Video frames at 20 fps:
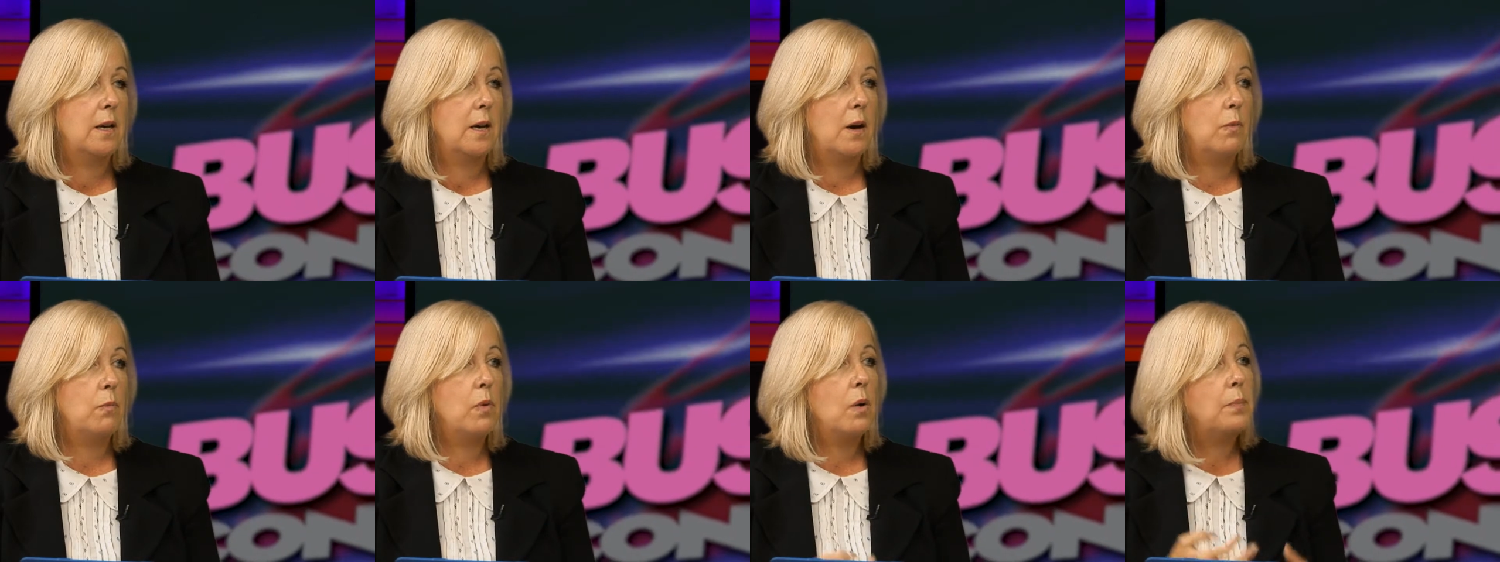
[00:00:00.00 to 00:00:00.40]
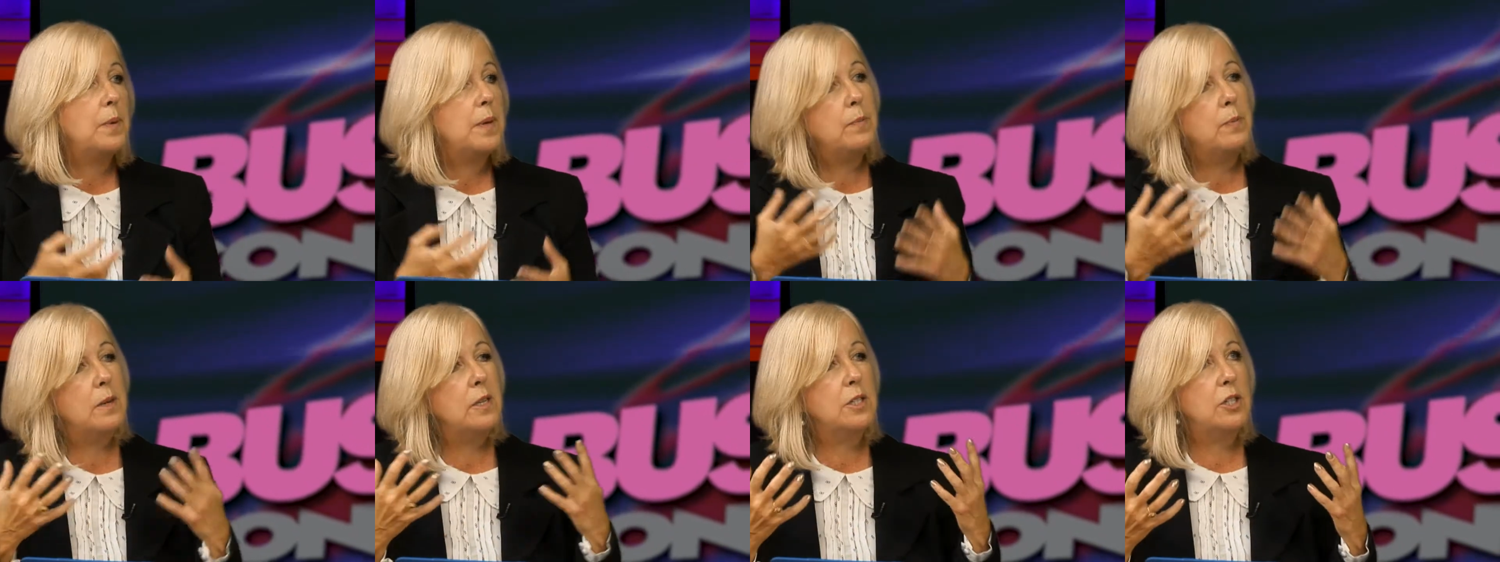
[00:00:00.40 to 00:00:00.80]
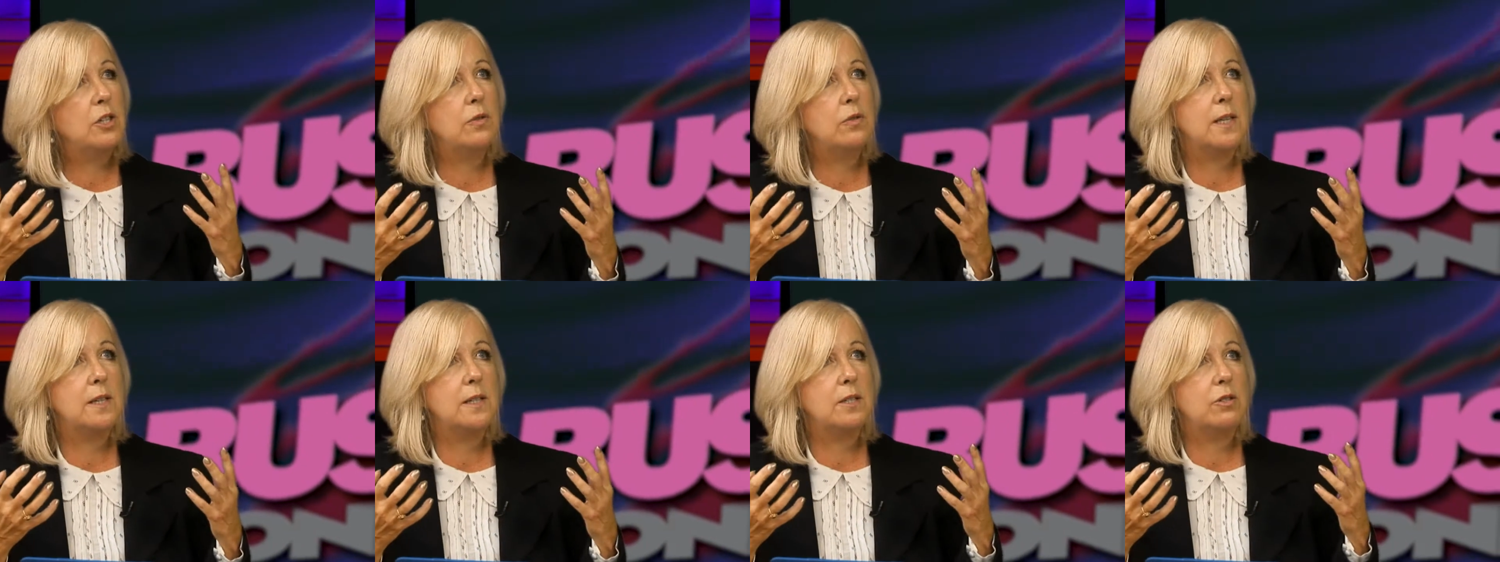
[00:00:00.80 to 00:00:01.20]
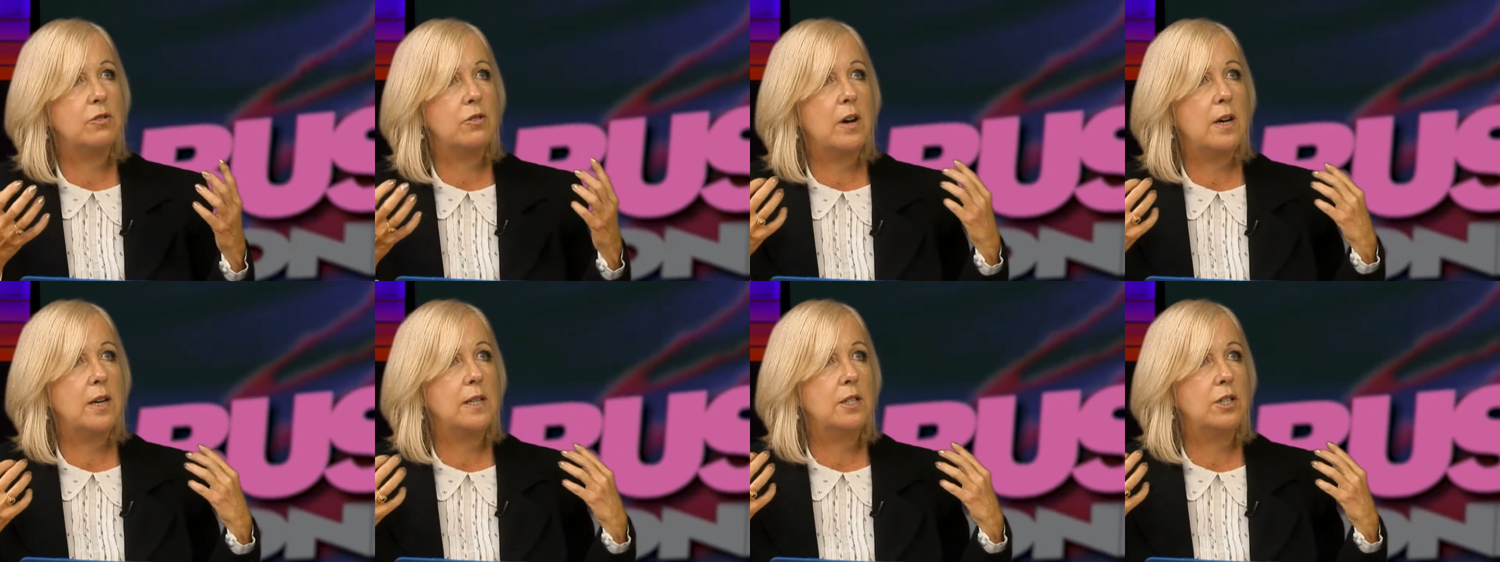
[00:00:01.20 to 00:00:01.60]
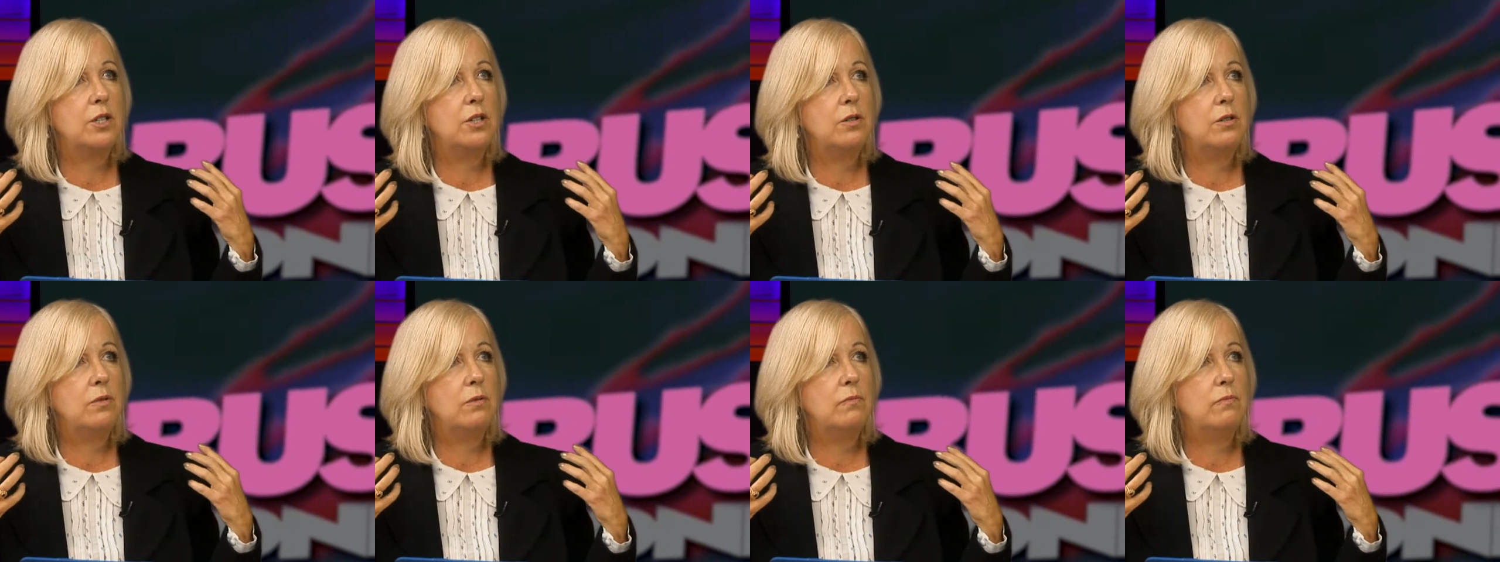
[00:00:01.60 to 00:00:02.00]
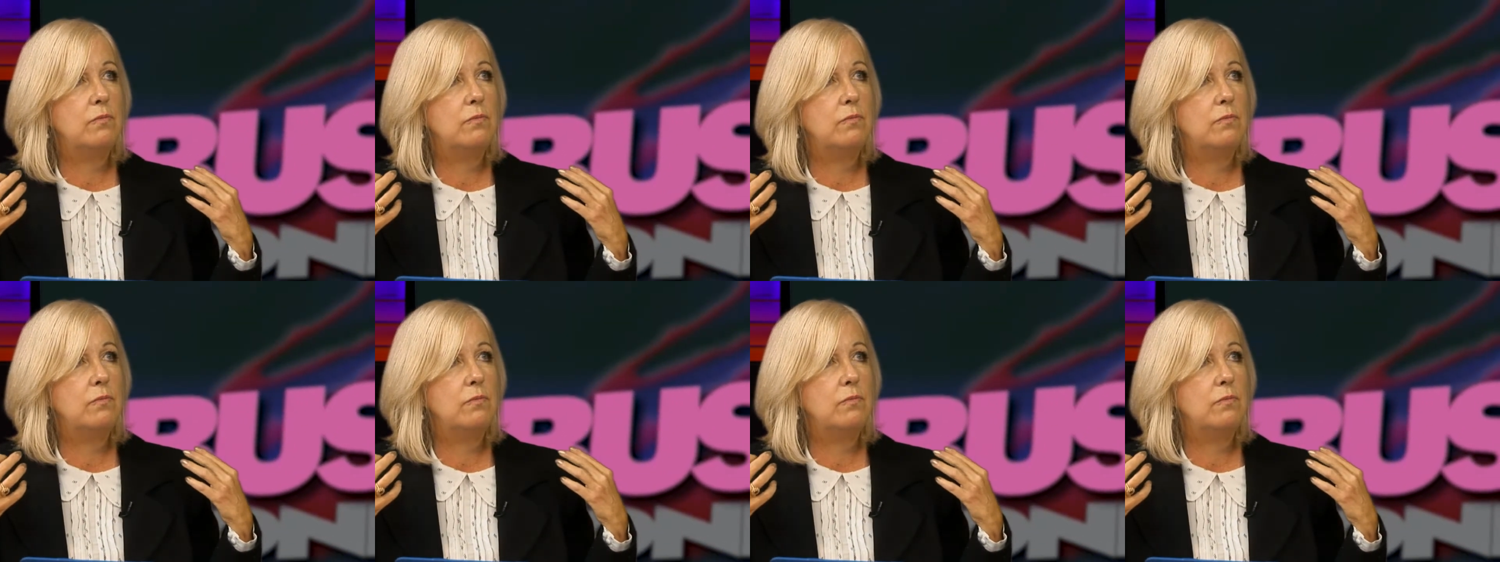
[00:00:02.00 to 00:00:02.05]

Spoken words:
And what people are doing is trying to